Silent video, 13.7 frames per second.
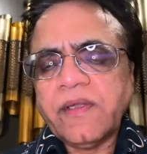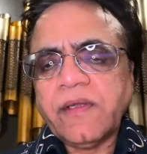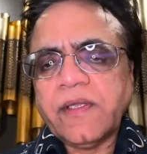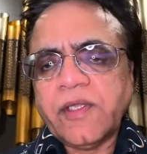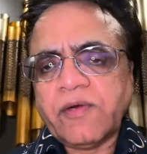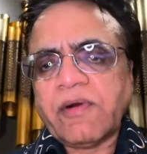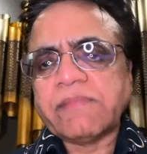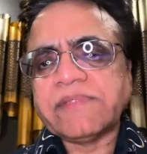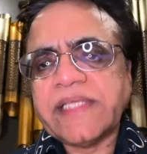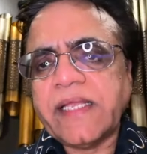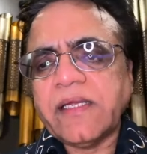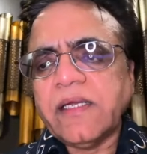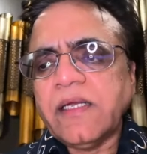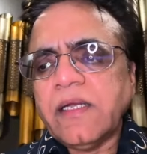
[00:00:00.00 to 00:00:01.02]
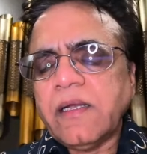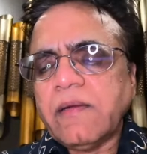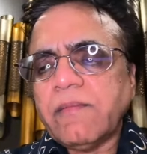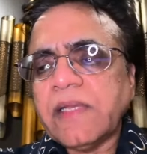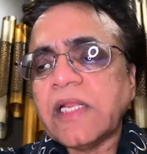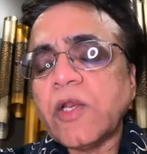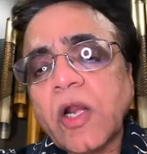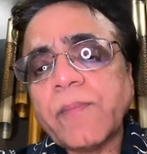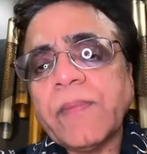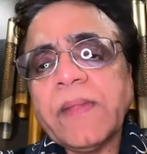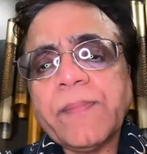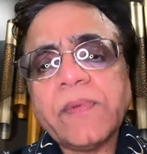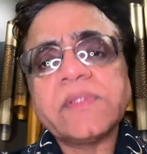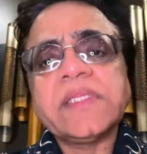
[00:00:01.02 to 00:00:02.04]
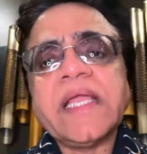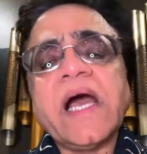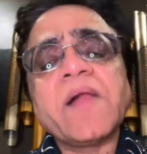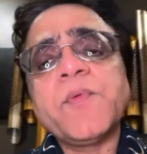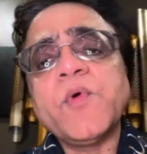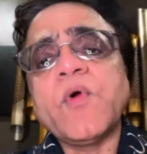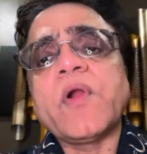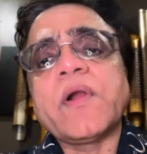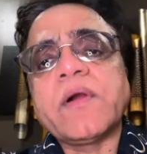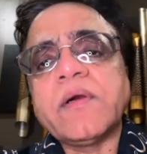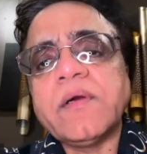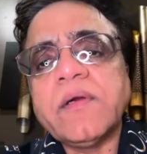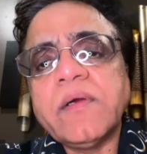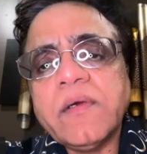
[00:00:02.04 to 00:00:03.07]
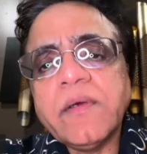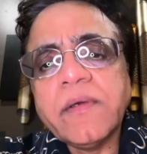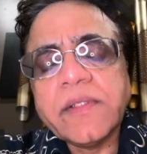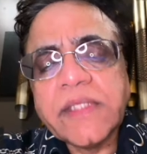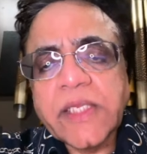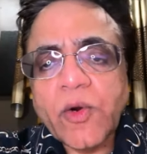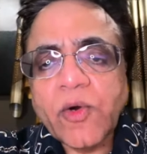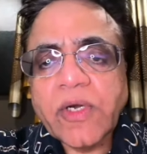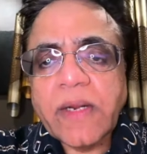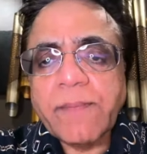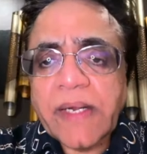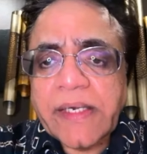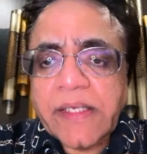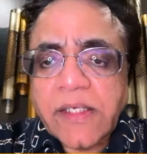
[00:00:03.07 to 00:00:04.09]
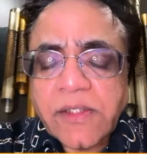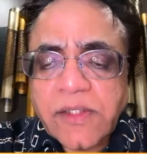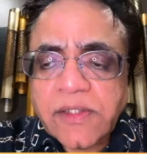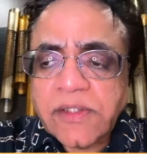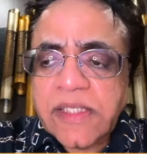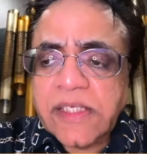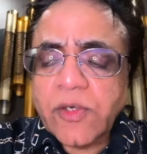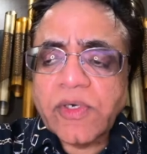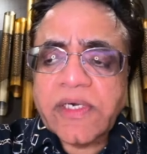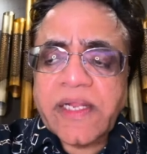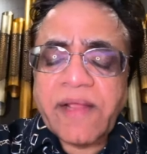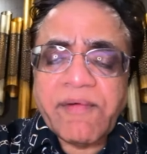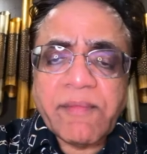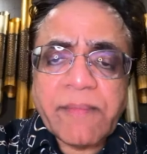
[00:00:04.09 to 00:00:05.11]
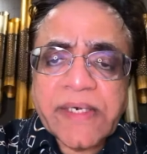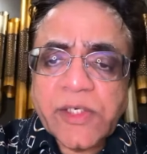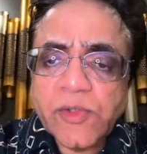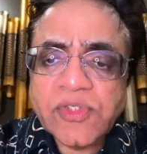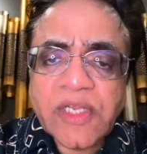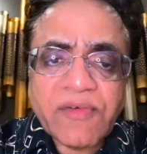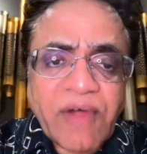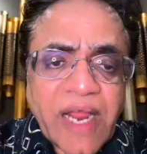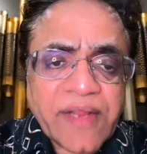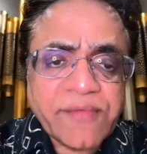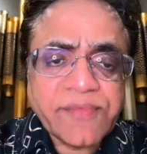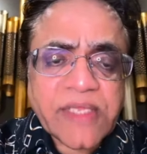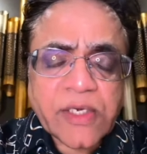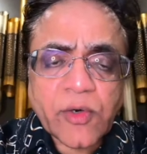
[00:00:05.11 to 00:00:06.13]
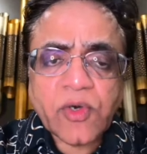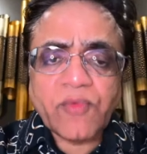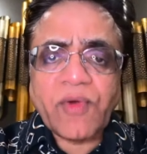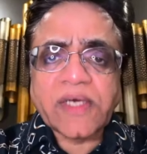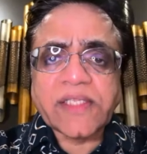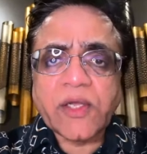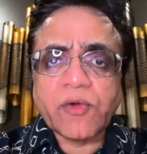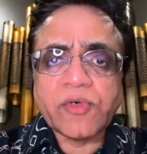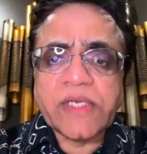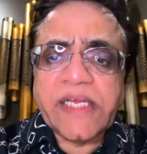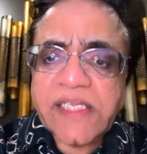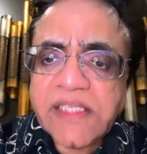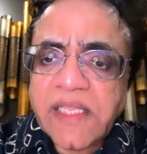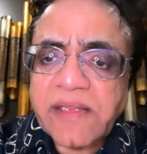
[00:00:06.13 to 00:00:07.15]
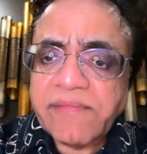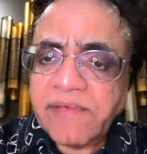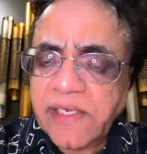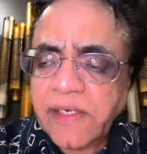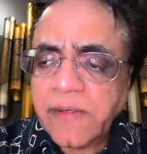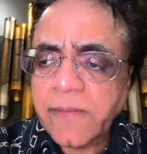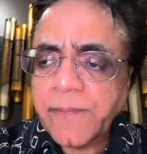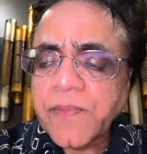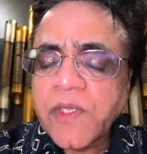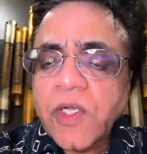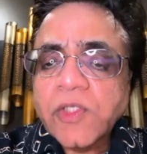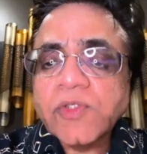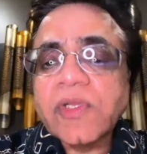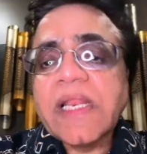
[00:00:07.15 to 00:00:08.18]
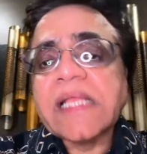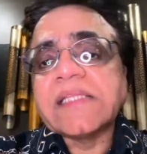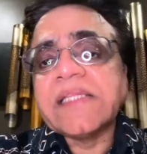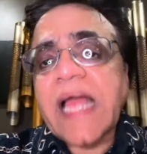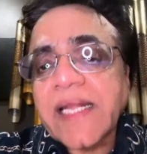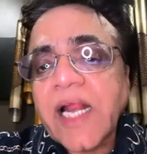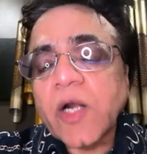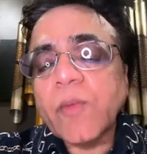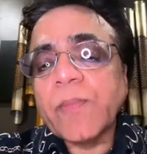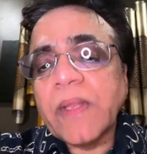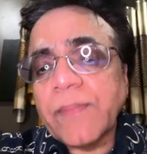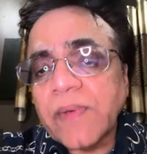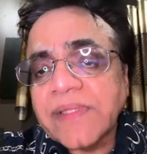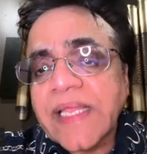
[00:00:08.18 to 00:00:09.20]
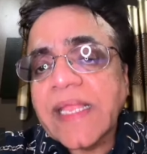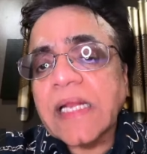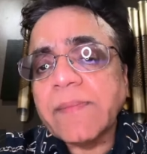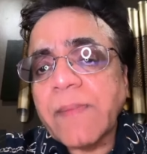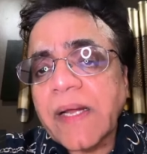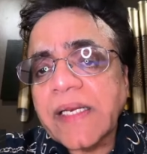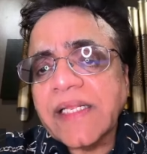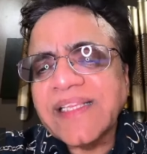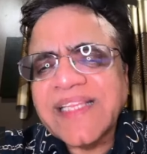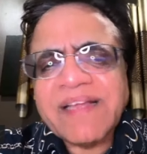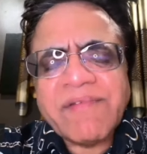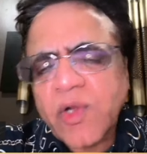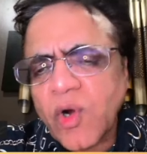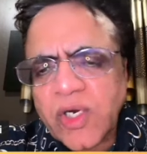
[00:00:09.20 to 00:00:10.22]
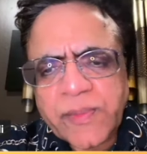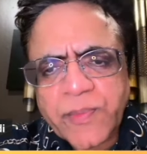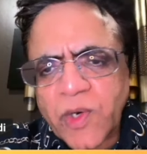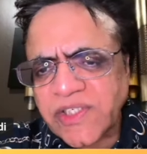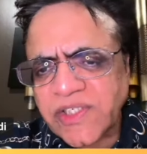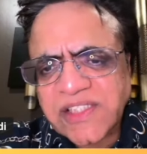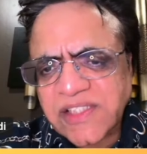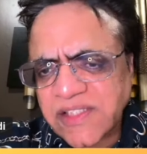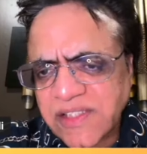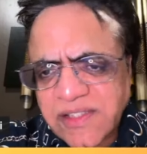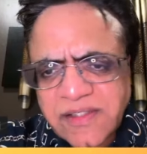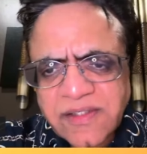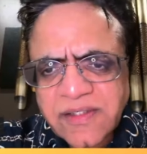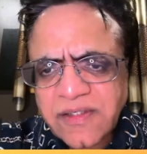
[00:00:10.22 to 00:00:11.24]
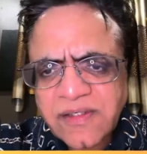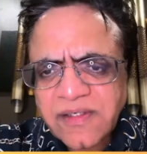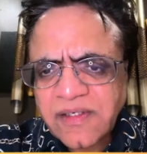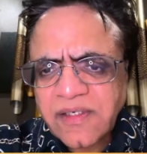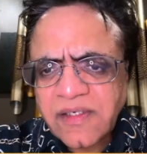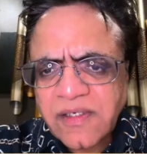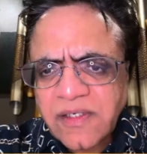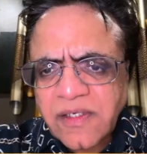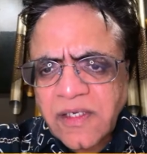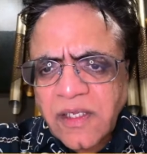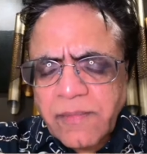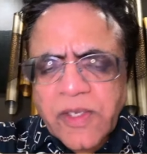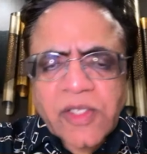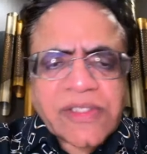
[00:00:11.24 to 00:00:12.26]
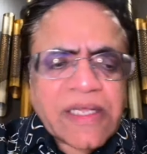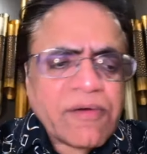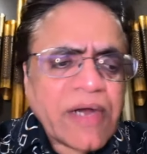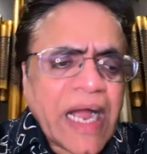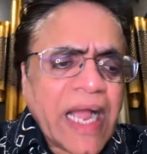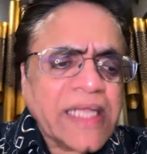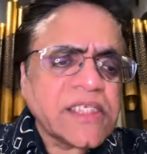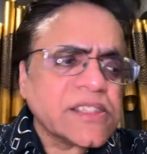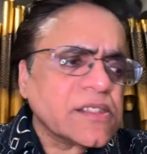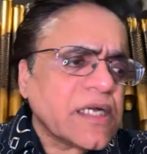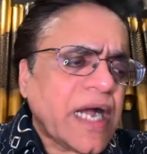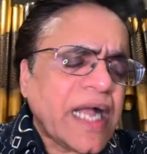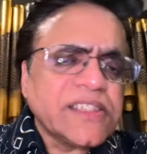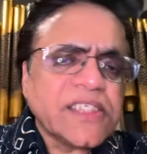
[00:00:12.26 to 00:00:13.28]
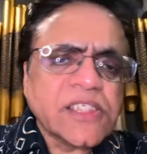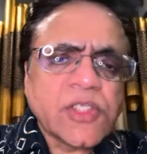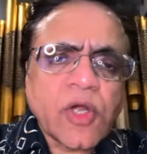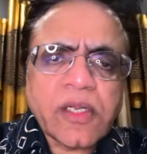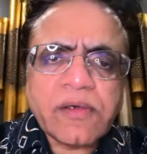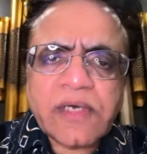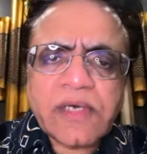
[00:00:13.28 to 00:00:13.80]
You know what I'm saying? Because a lot of people, they are poor. They don't have money. They don't have money to survive. They don't know what they're going to eat in the evening. So like that kind of people, they get money, they will go and protest. Because I just got